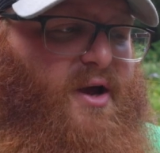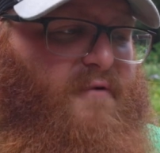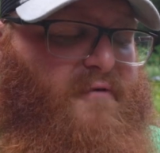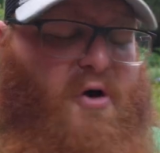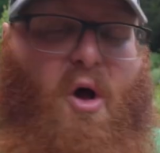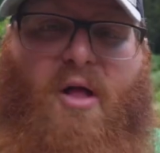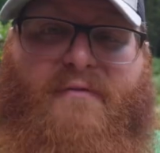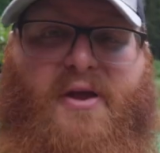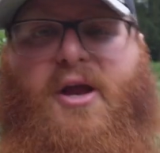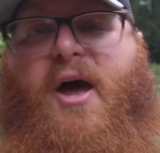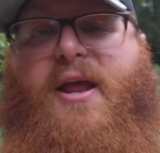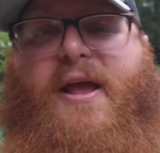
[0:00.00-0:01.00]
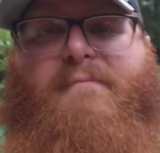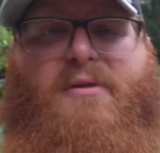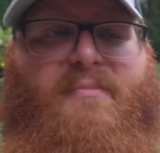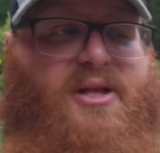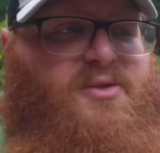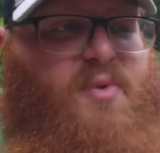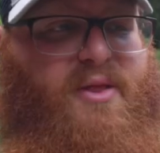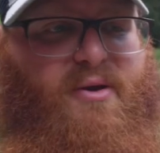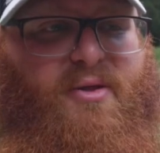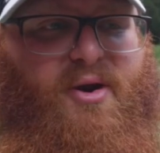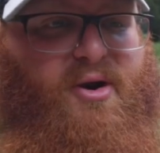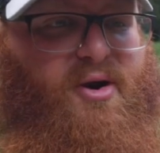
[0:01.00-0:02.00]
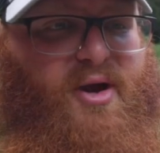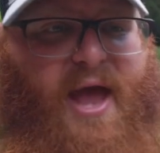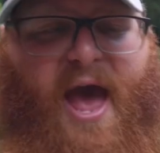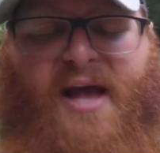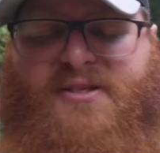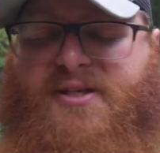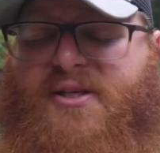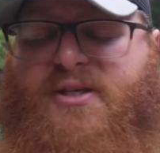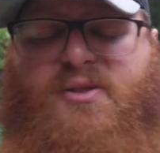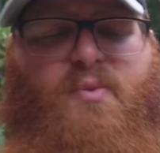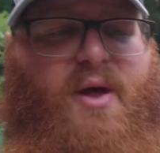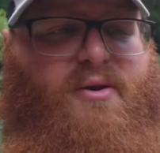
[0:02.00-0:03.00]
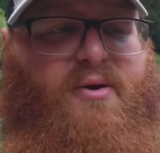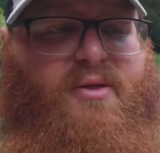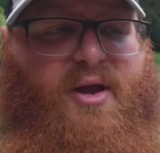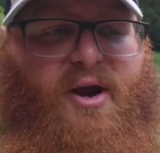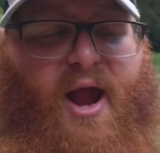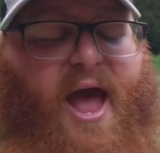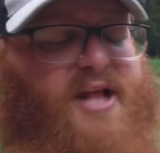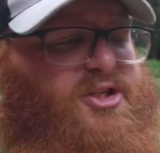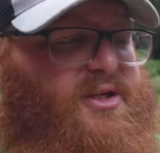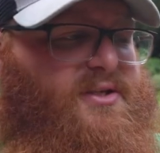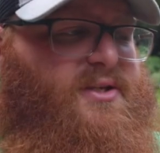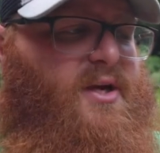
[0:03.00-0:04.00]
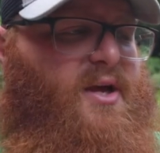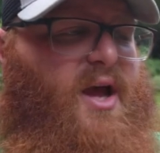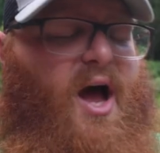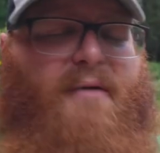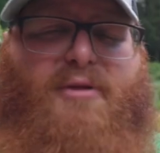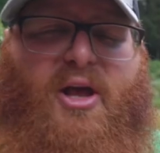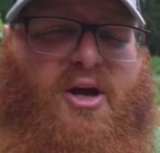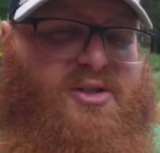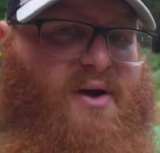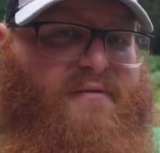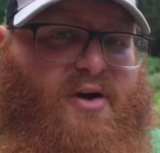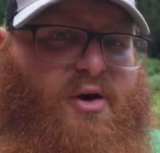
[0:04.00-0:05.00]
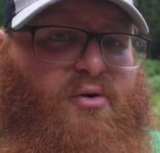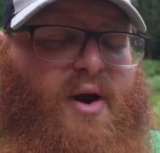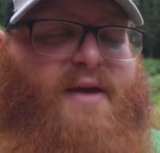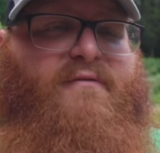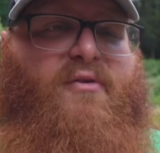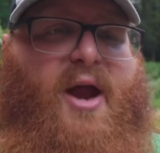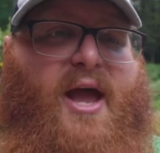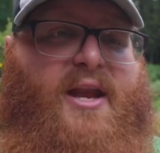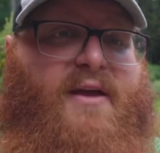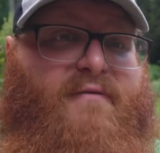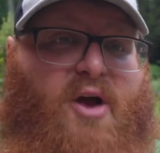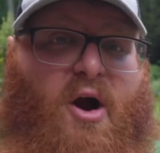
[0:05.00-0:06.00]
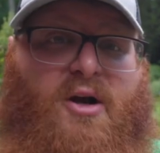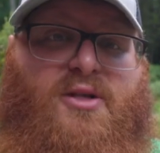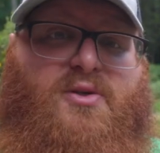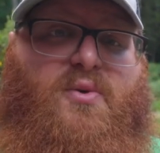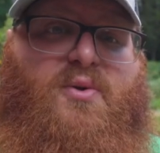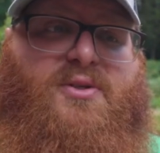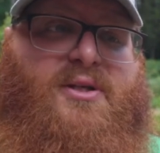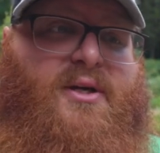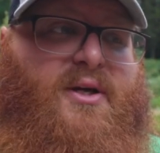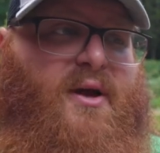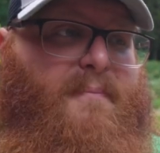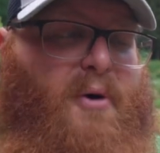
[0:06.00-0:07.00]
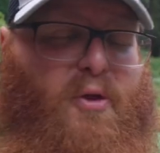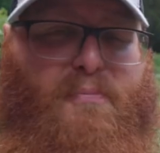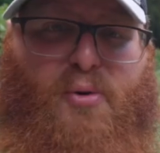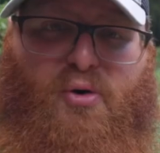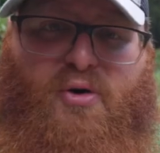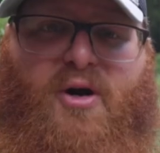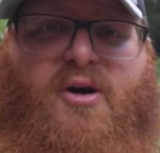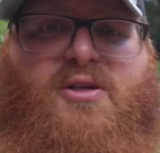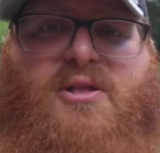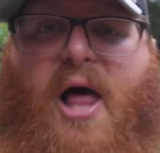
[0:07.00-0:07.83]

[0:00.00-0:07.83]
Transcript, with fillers: for all of their cutting implements, whether they're axes, whether they're hatchets, but they also have a great variety of garden tools, both pruners,